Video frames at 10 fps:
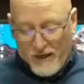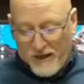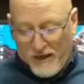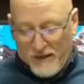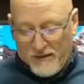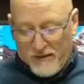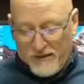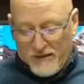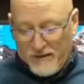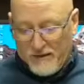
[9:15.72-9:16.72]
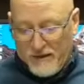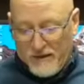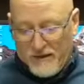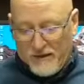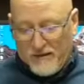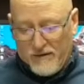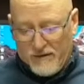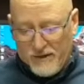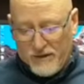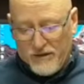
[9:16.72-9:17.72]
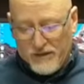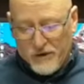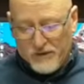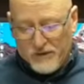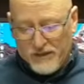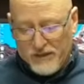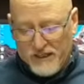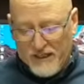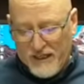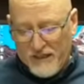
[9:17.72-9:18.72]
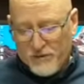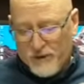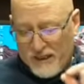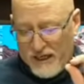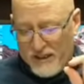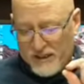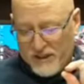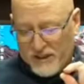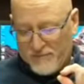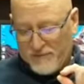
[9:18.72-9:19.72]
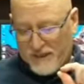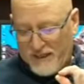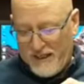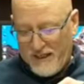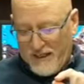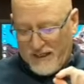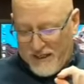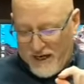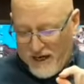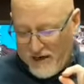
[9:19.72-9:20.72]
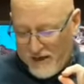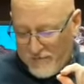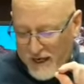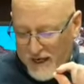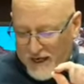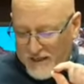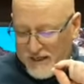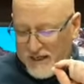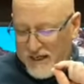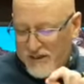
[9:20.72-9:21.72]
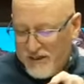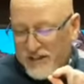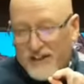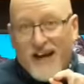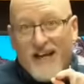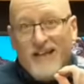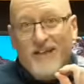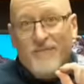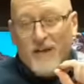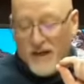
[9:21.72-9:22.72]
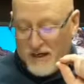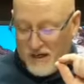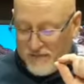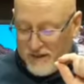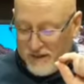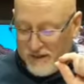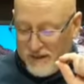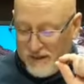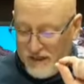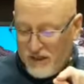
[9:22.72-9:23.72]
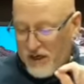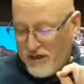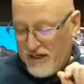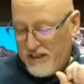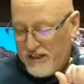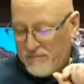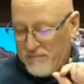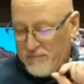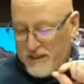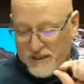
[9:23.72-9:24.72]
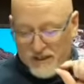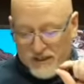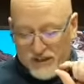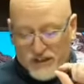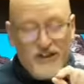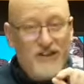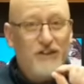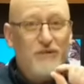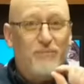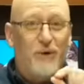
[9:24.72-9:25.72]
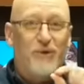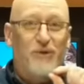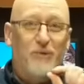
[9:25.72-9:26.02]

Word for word: you see in your notes there, the key to relationships, the key to caring is an understanding of the incarnation because it is Jesus' personal model for us.